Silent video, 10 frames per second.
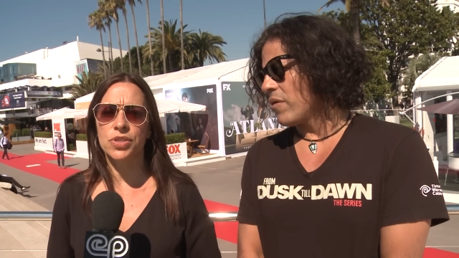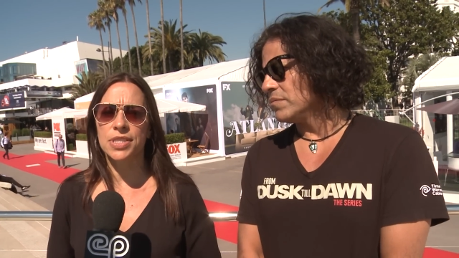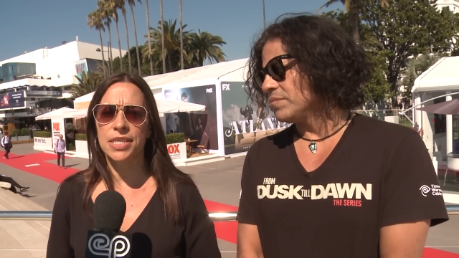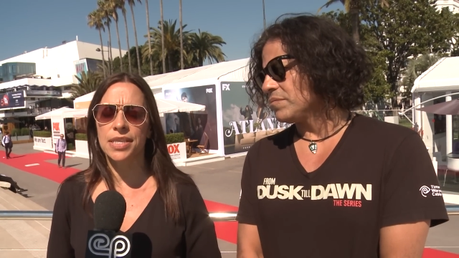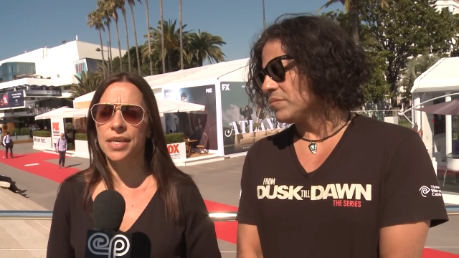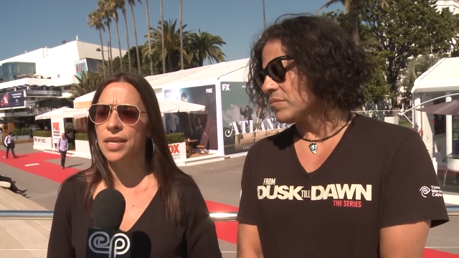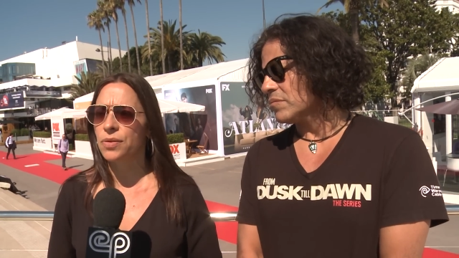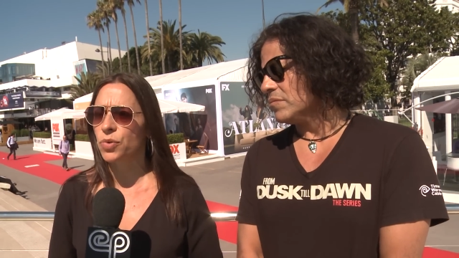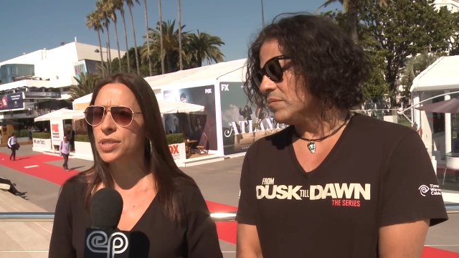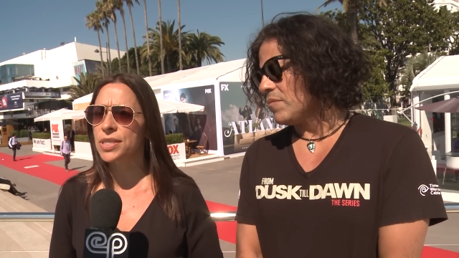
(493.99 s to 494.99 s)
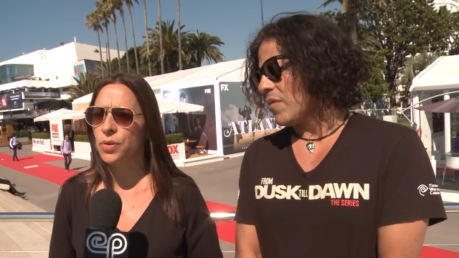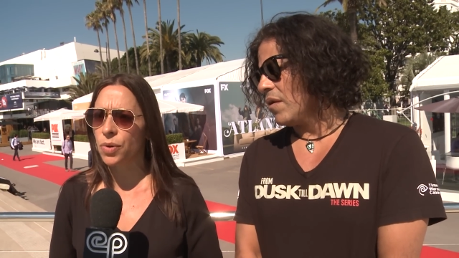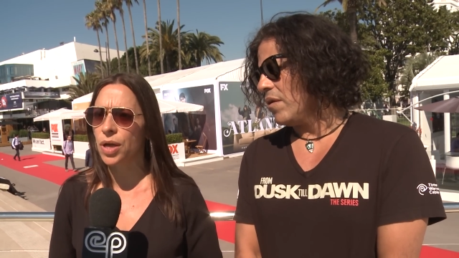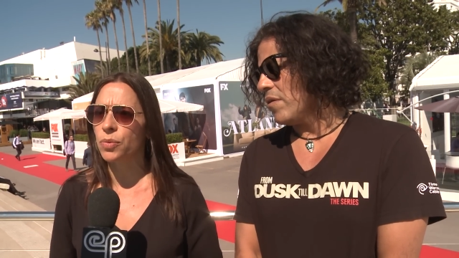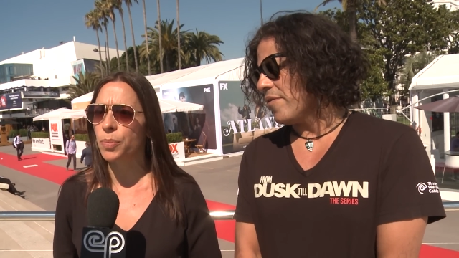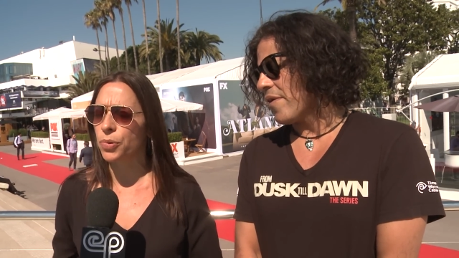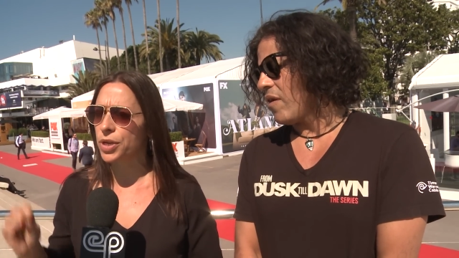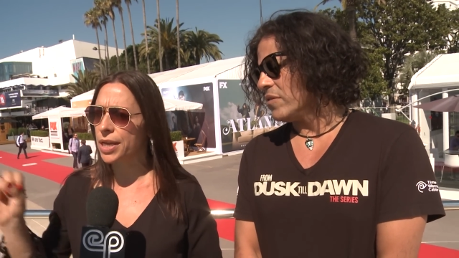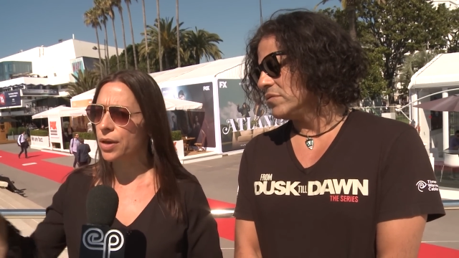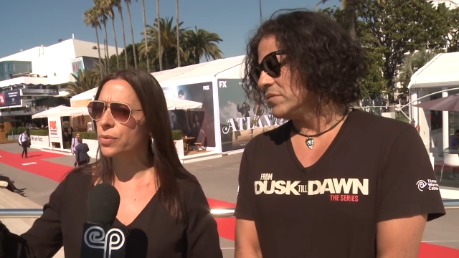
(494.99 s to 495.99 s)
Speaker 1: see that once in a while we're
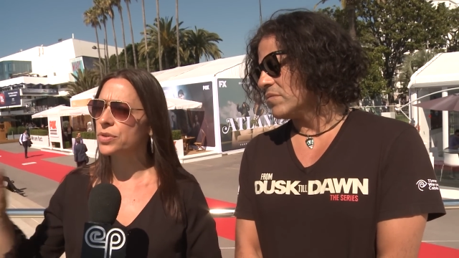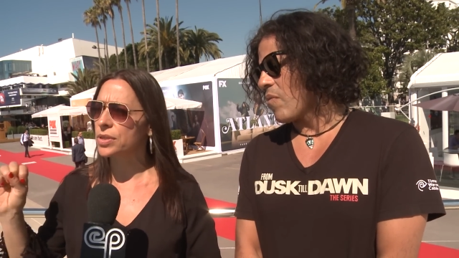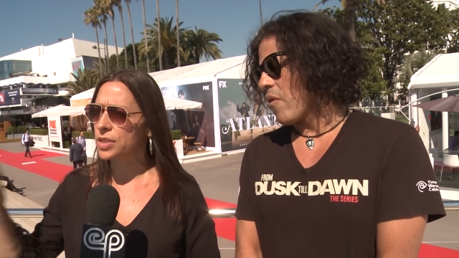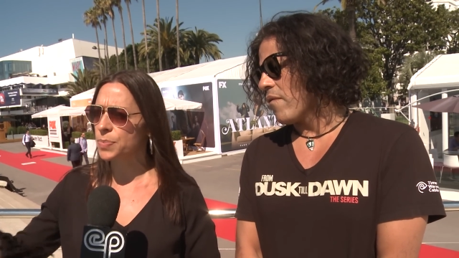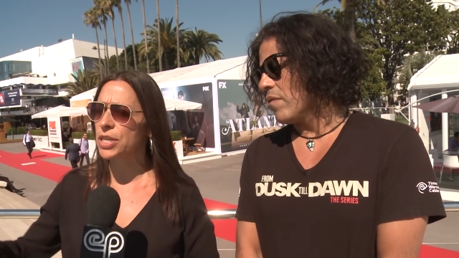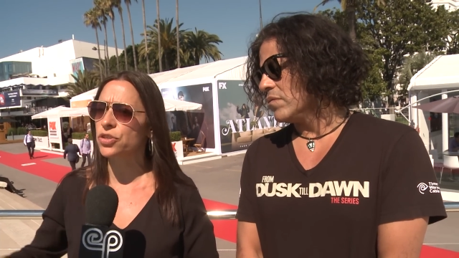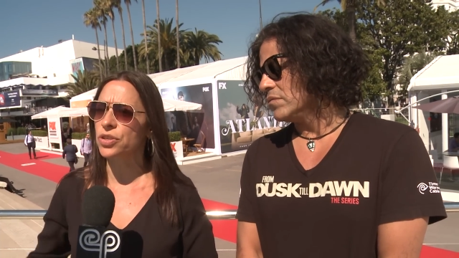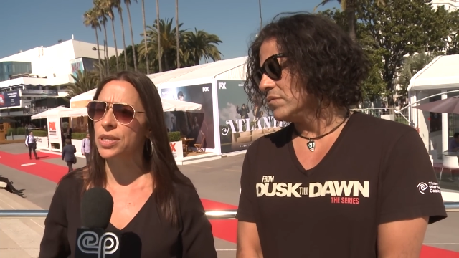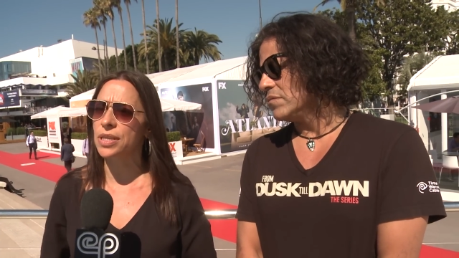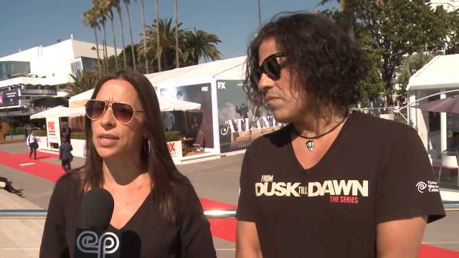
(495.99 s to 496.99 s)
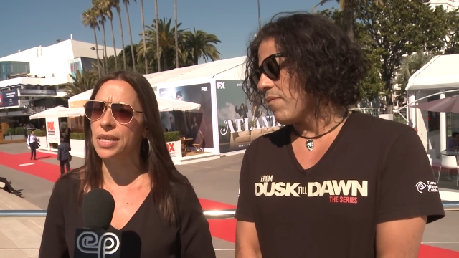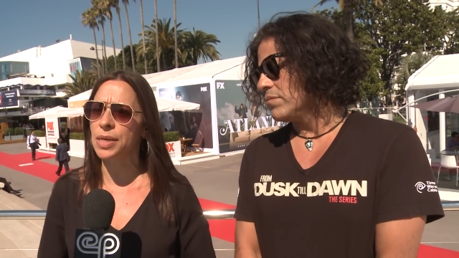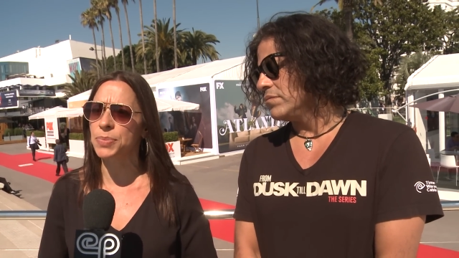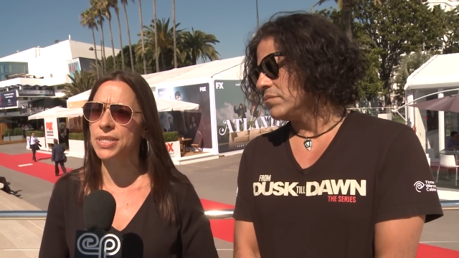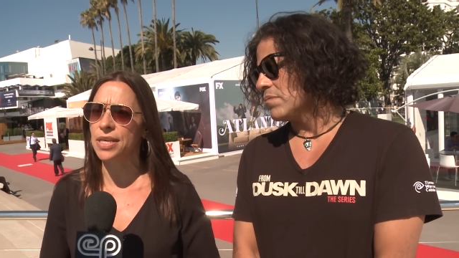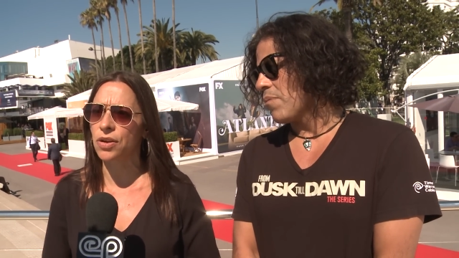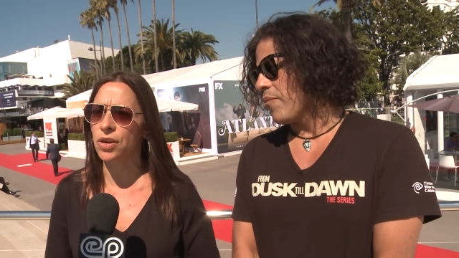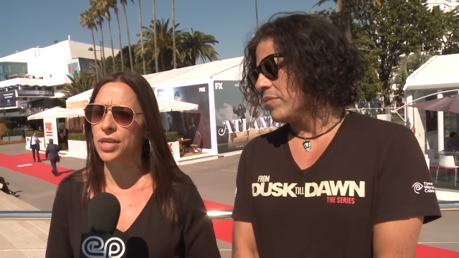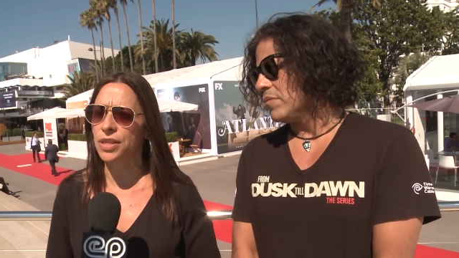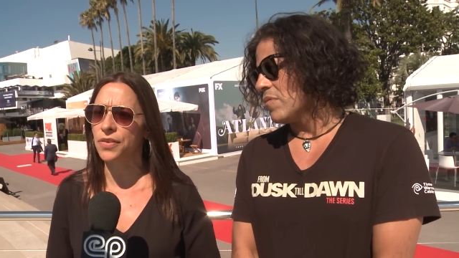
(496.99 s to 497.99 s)
putting out special little clips that aren't in the